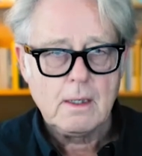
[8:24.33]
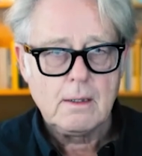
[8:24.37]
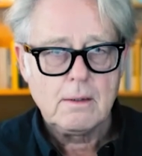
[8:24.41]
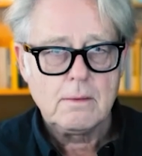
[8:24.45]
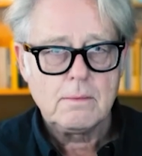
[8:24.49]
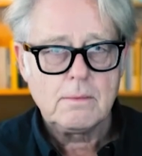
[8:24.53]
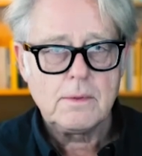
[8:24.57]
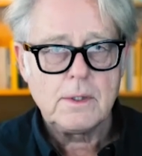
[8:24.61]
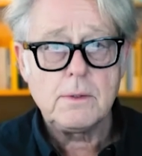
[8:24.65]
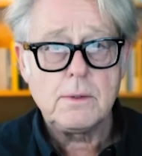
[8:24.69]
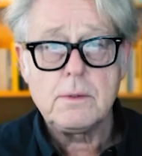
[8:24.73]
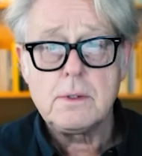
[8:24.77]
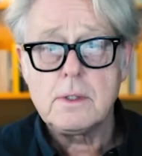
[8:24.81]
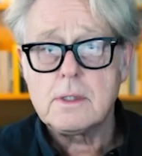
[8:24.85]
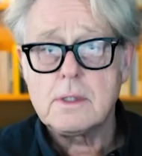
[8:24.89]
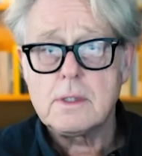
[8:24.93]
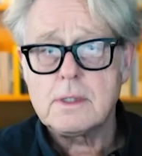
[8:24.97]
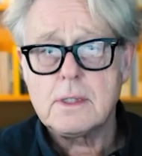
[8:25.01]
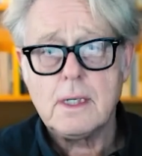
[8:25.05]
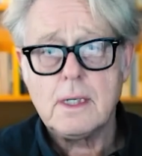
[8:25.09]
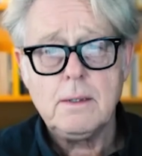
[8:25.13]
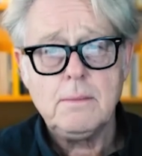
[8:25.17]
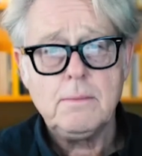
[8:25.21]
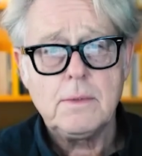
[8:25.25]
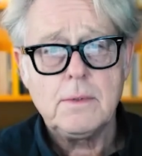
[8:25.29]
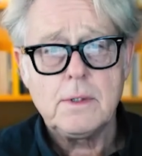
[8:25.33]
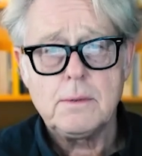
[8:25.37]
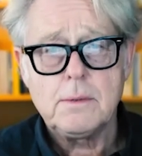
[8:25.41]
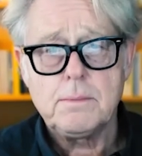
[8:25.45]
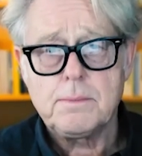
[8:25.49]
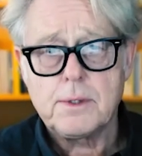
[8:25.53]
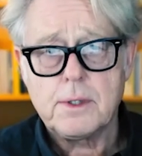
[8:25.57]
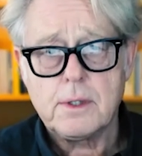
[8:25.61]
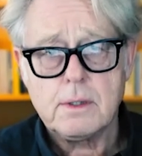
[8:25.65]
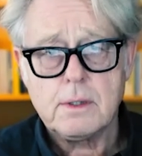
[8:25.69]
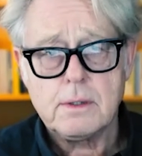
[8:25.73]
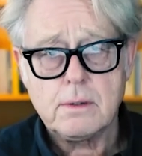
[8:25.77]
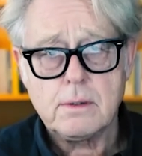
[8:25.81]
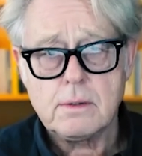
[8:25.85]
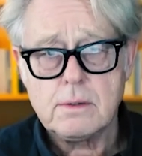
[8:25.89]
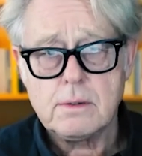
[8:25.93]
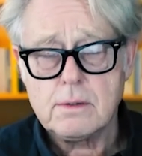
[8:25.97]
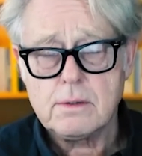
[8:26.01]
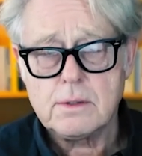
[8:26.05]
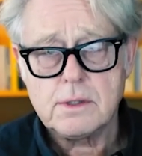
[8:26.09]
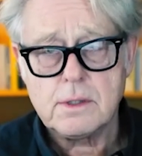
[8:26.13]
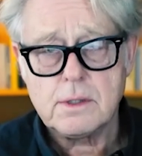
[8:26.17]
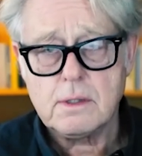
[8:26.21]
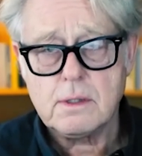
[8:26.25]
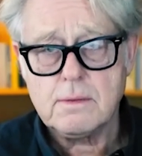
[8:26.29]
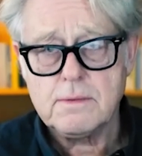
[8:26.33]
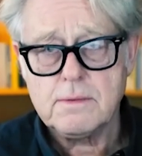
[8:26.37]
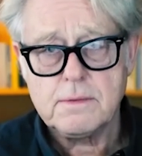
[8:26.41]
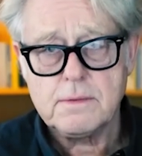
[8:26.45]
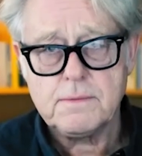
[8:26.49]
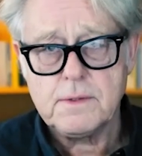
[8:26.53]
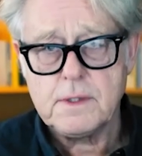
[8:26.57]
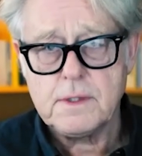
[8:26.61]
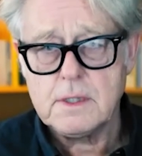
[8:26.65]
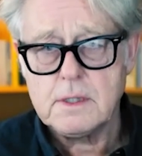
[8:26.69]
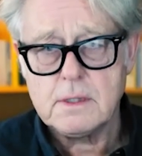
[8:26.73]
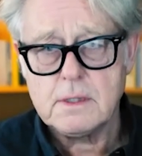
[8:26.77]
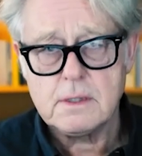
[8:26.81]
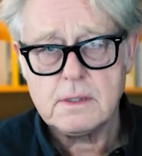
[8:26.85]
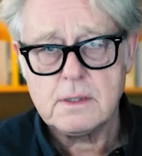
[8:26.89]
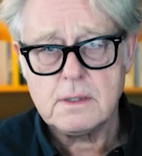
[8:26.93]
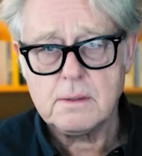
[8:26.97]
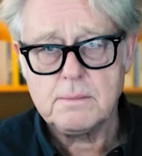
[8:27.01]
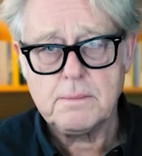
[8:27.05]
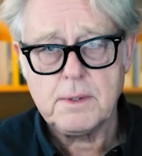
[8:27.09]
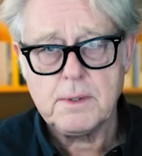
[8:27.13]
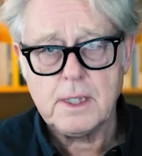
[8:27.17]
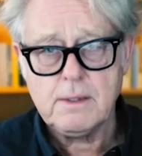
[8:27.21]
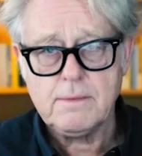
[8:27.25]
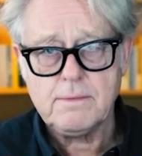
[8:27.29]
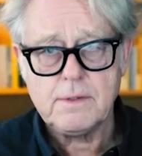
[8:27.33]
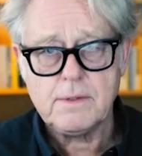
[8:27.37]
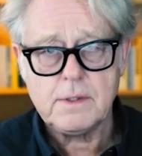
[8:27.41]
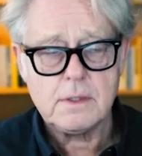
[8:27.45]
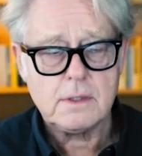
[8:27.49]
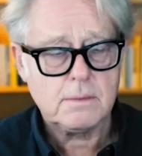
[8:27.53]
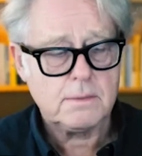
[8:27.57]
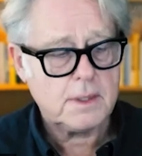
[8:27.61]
We do the same with product or service features and benefits.